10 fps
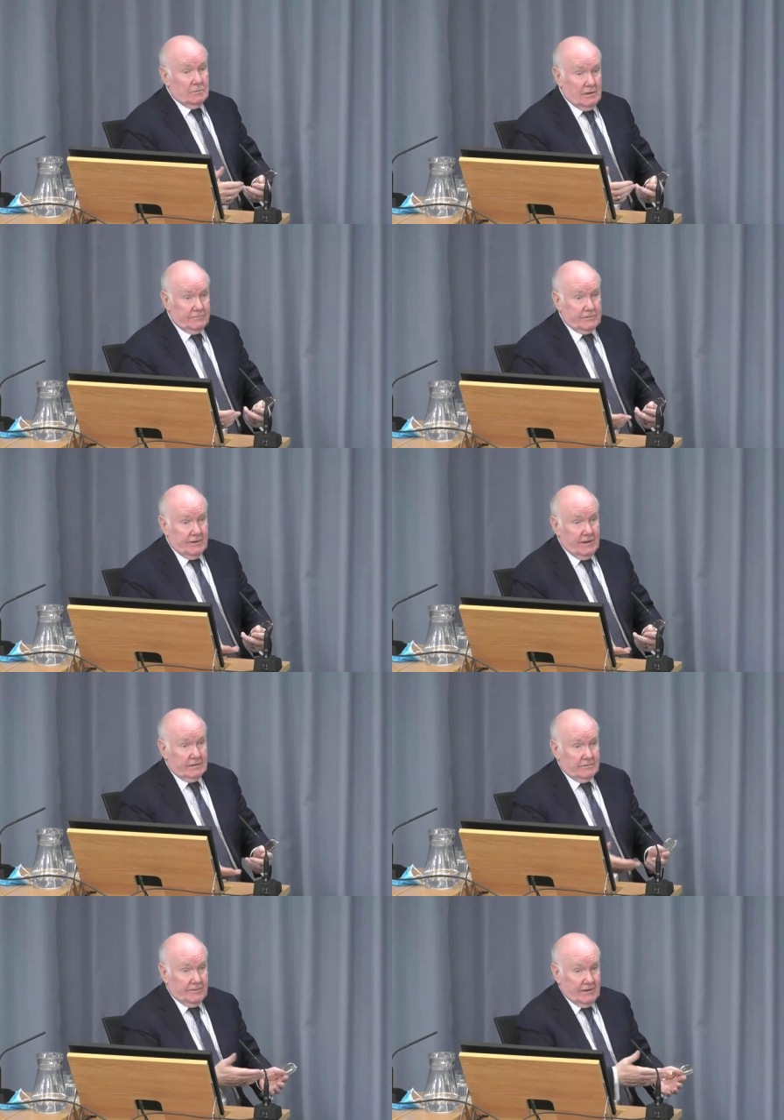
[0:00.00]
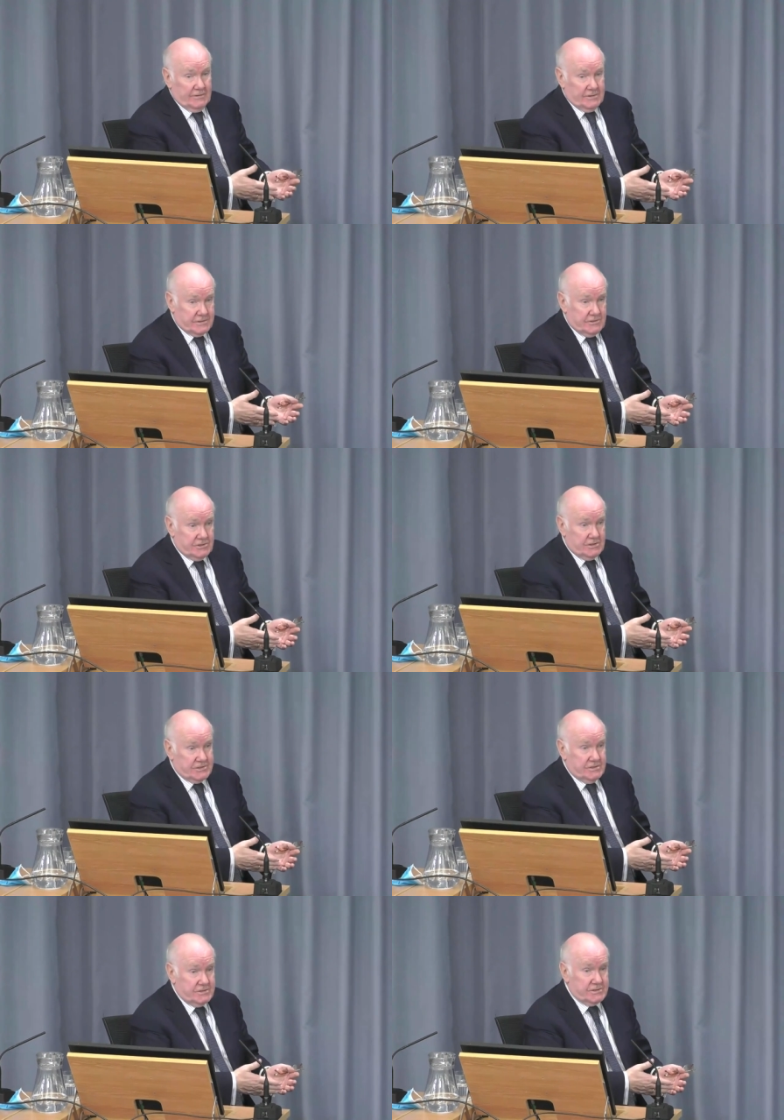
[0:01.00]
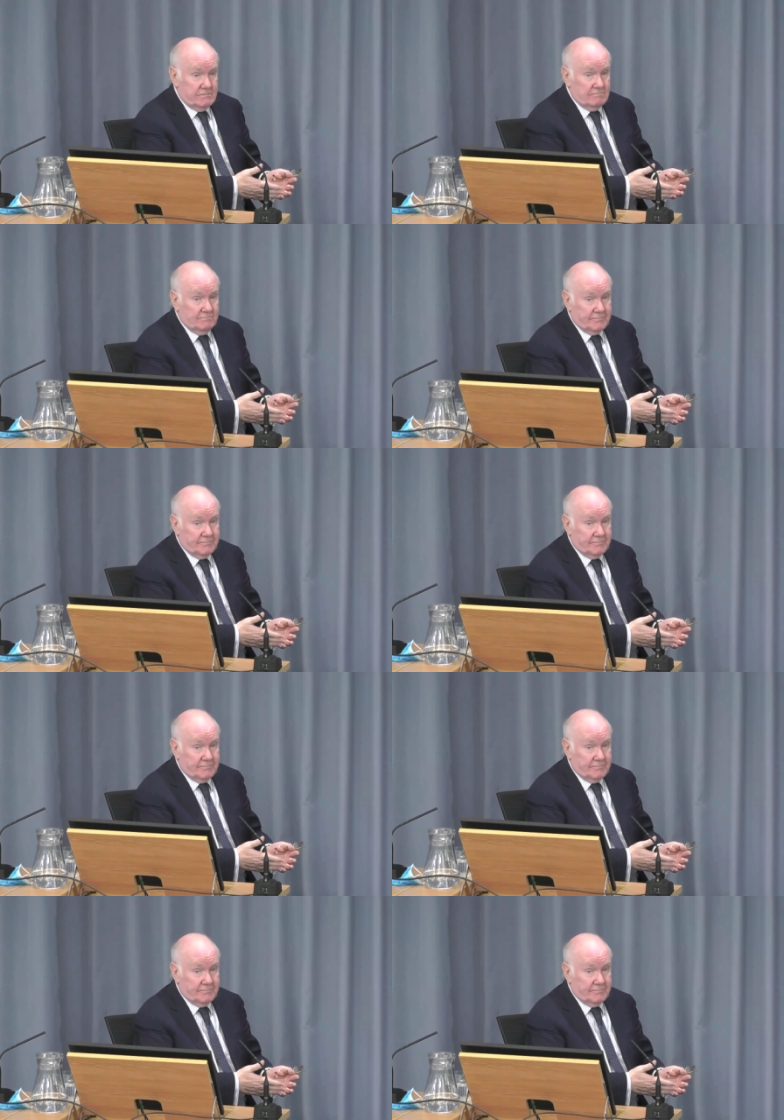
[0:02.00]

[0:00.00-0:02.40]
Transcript: we have to rectify this injustice